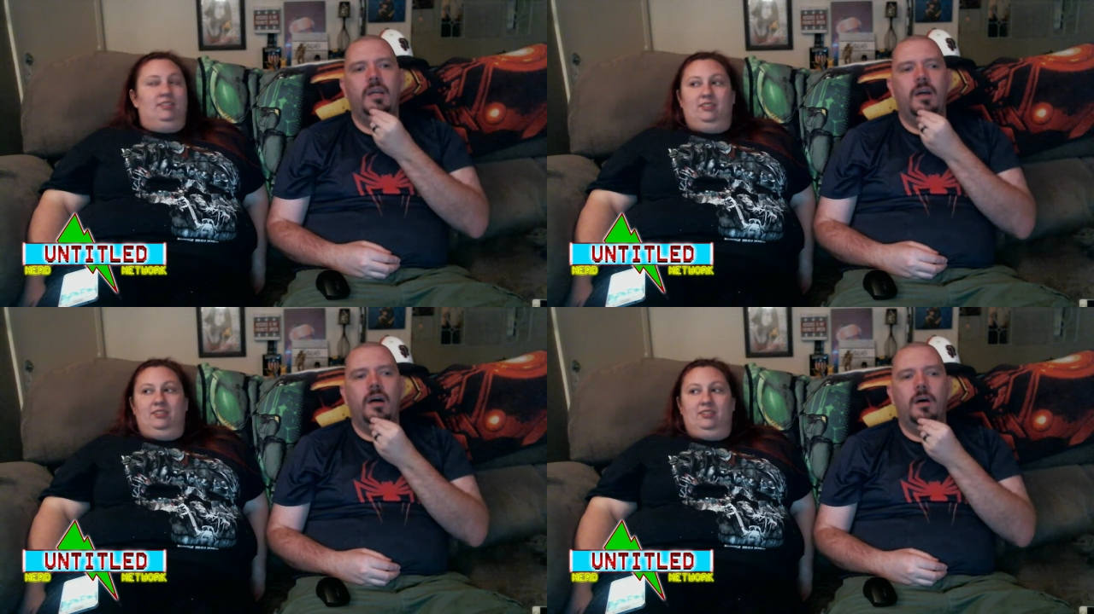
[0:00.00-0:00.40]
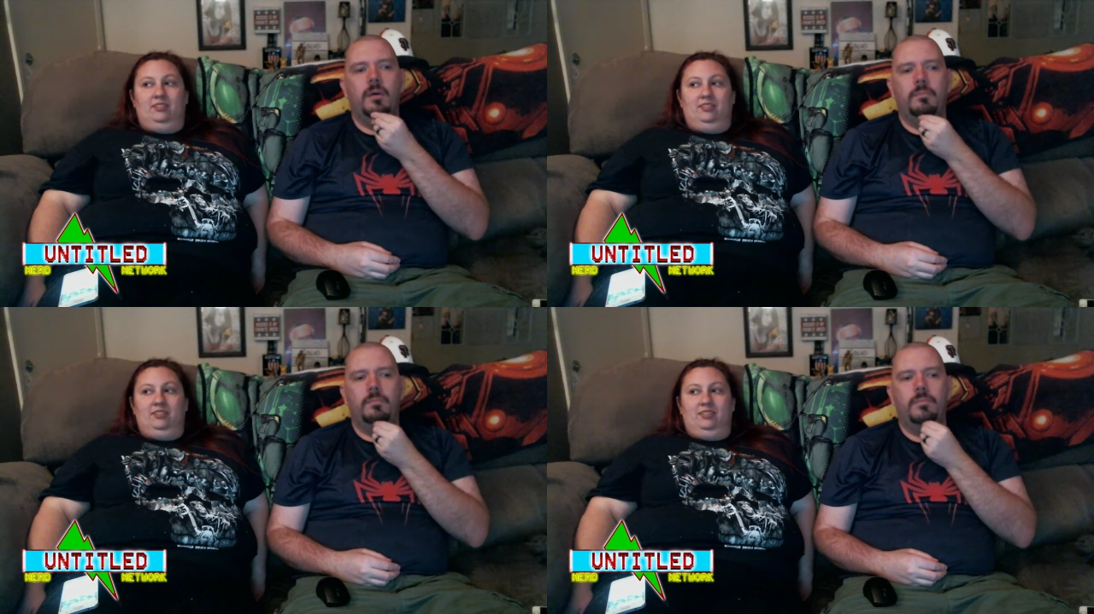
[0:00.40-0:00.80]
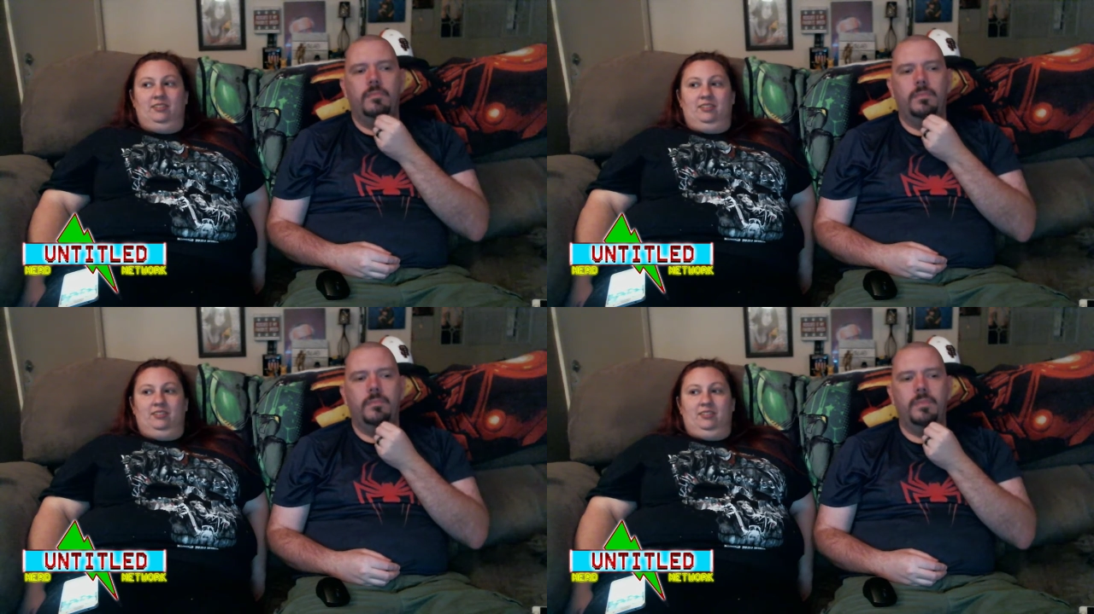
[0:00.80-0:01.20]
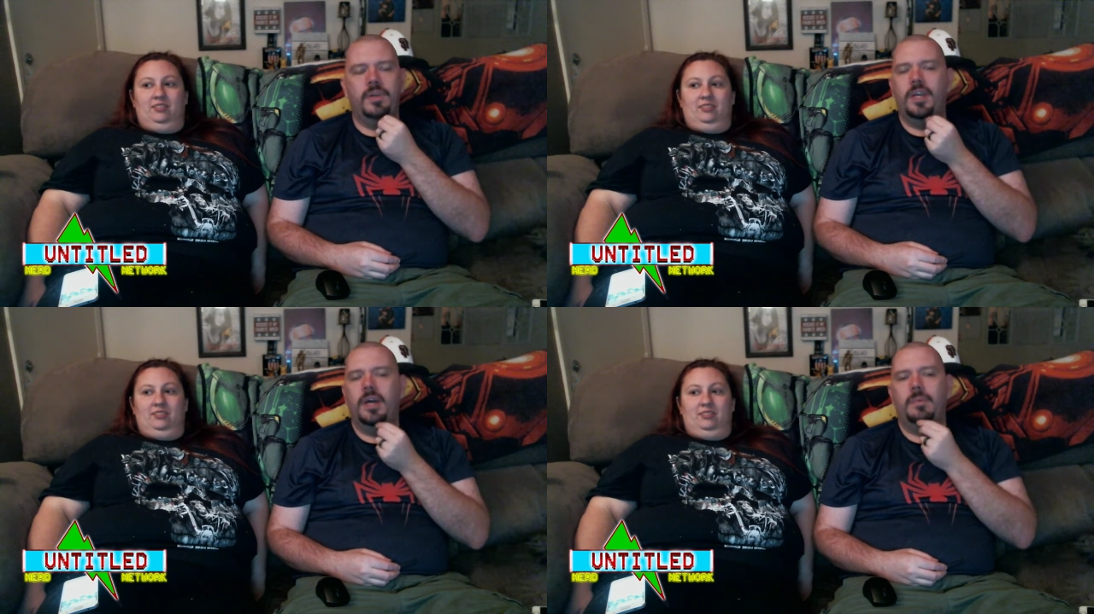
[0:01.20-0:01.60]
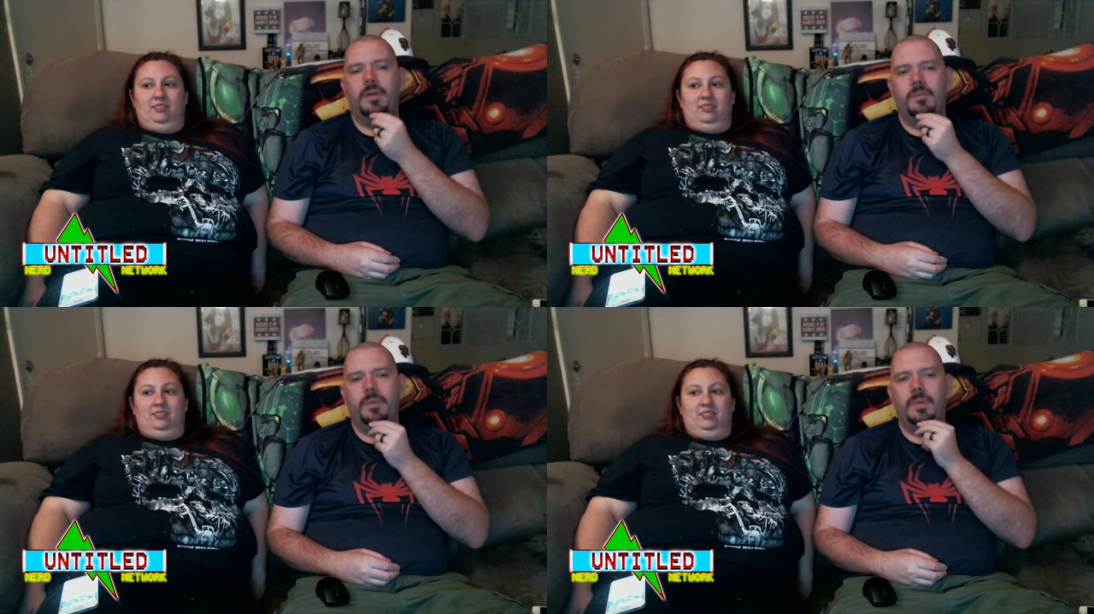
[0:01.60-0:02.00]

Speaker 1: Um, but yeah, but